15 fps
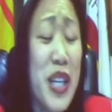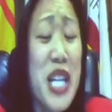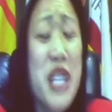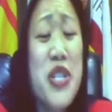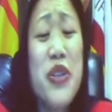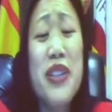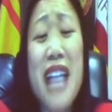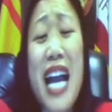In
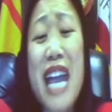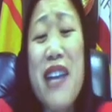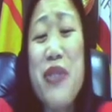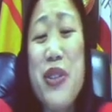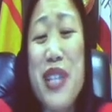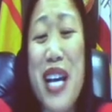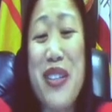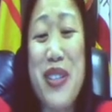July of
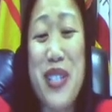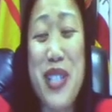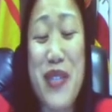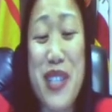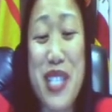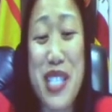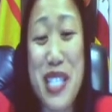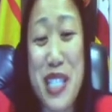
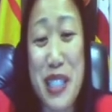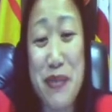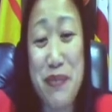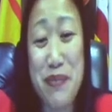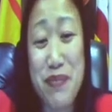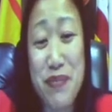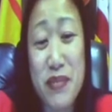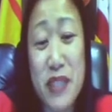2017,
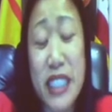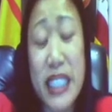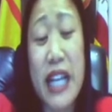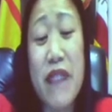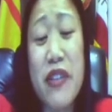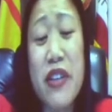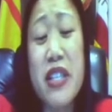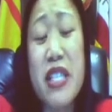the
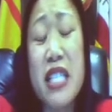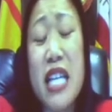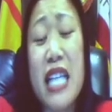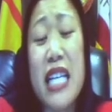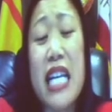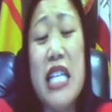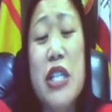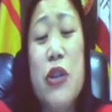governor
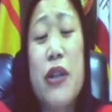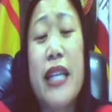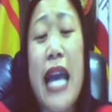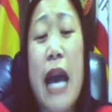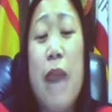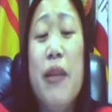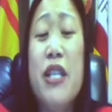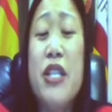signed a new
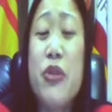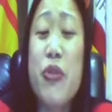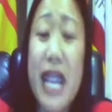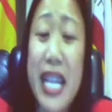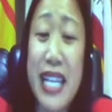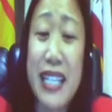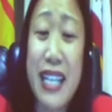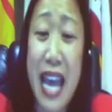cap and
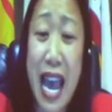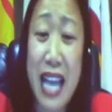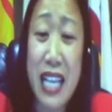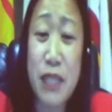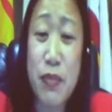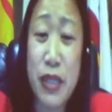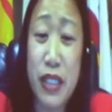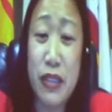trade tax